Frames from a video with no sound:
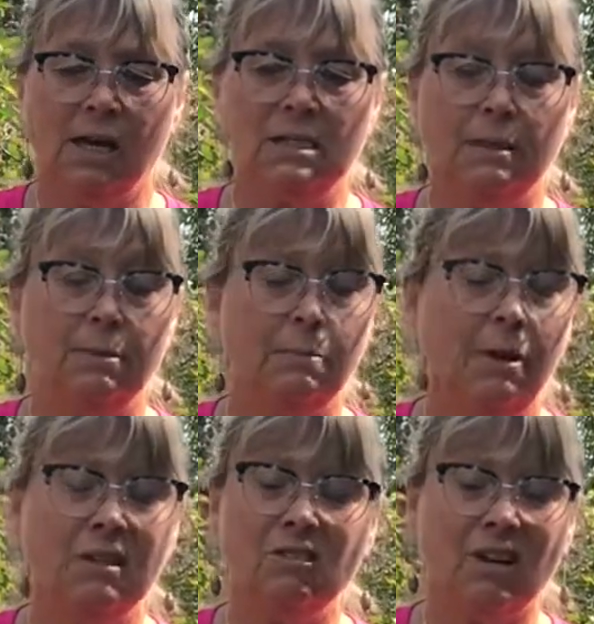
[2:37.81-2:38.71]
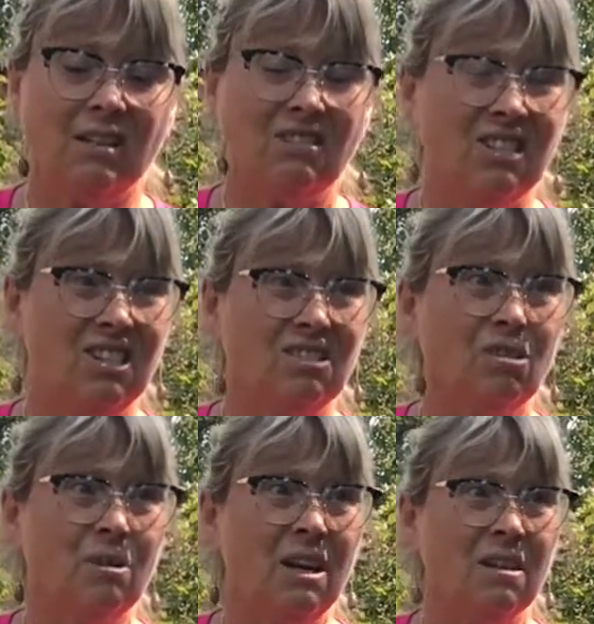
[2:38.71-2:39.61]
Some of the pods are actually still
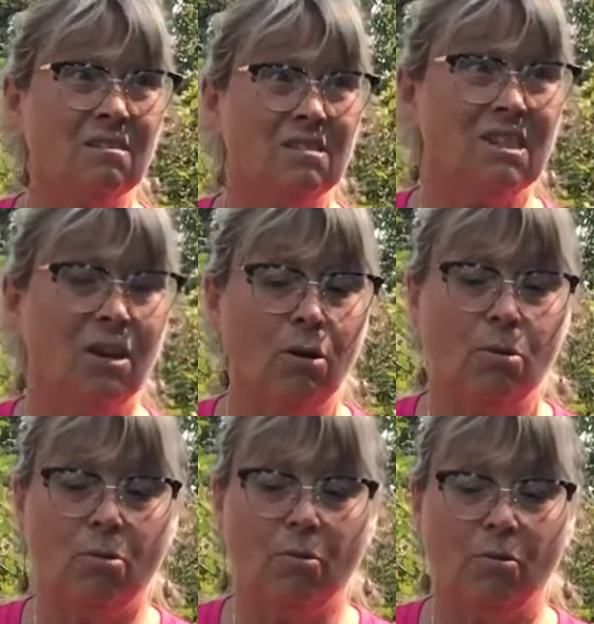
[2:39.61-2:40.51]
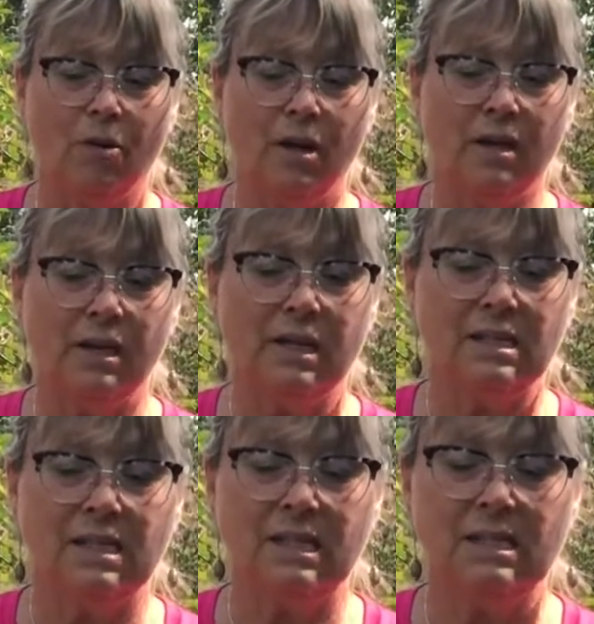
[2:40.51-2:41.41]
green, so we're not going to
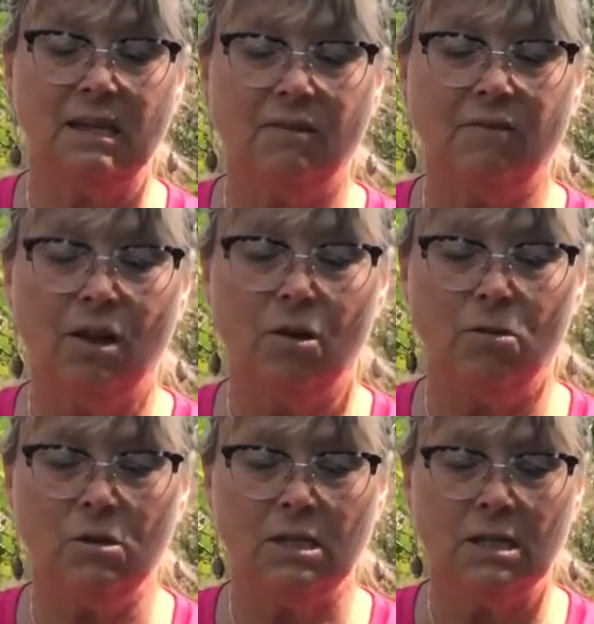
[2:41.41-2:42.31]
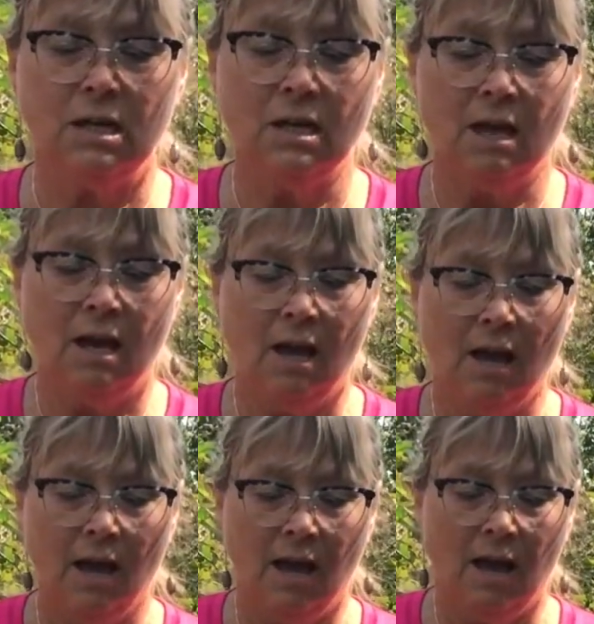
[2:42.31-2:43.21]
get seeds out of those.
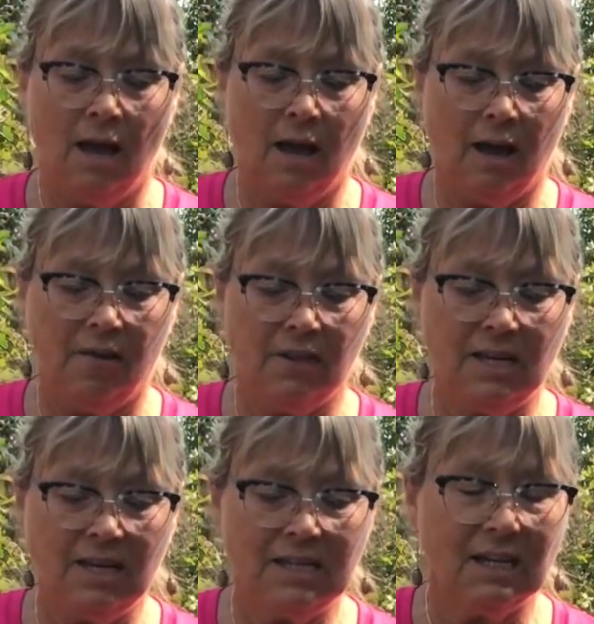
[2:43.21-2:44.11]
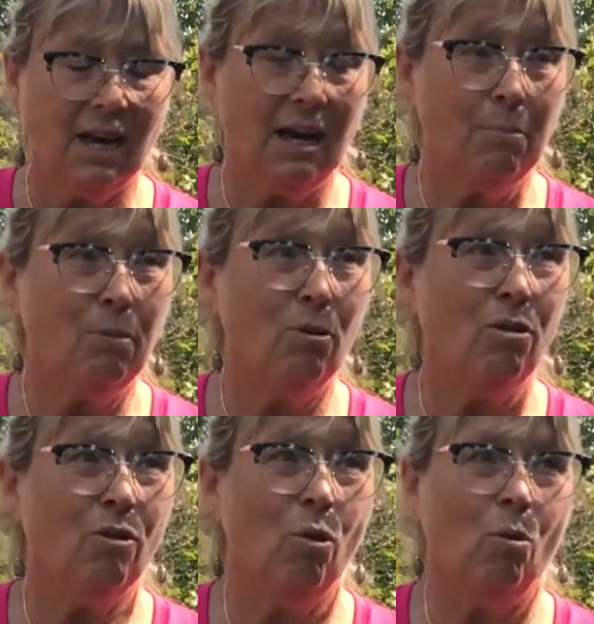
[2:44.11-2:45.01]
These, I
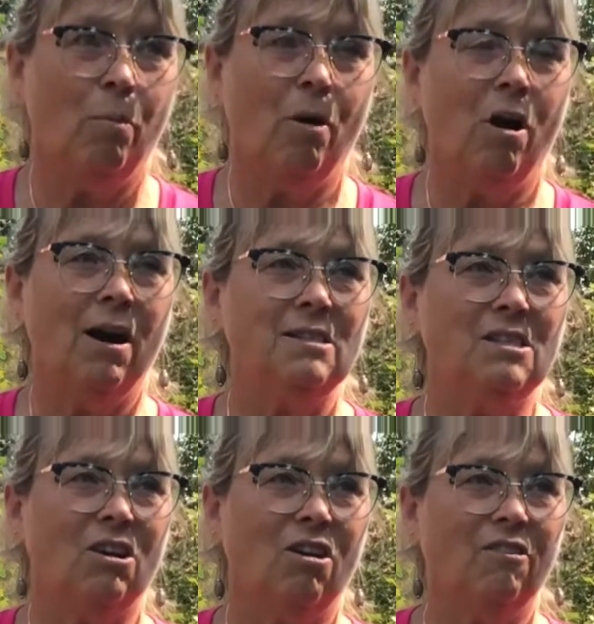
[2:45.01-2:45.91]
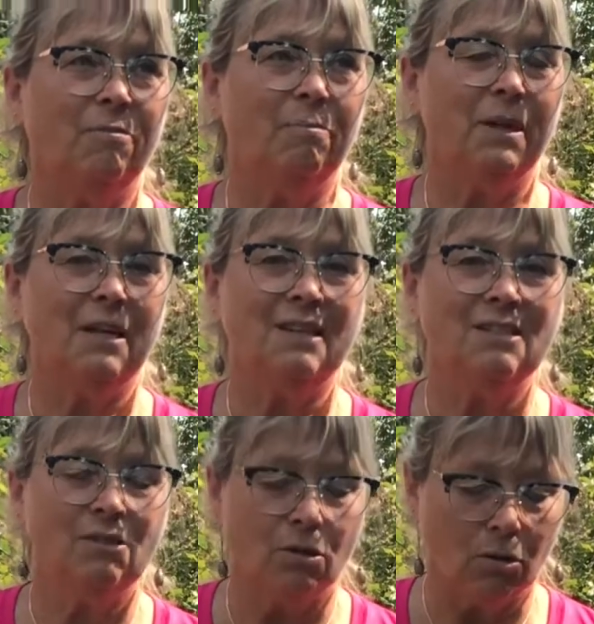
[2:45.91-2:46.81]
pull the whole pods off
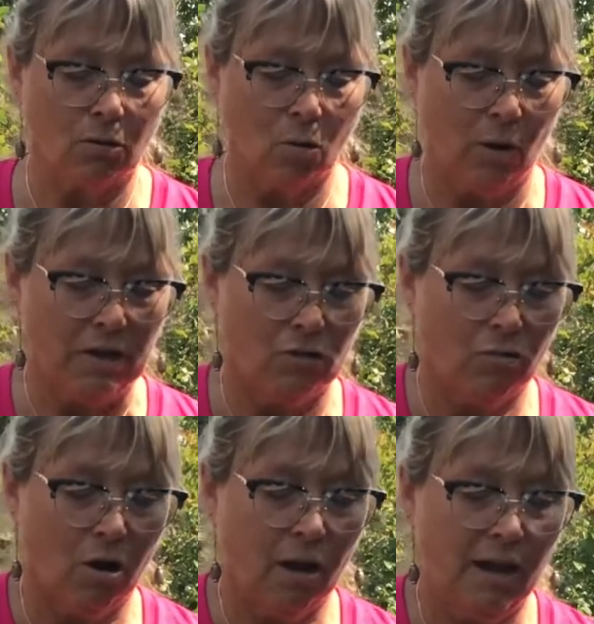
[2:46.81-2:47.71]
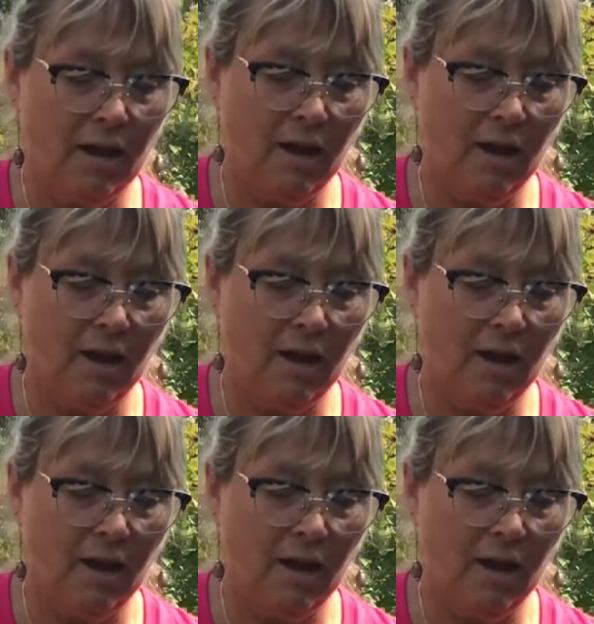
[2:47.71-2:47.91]
because they're quite dry.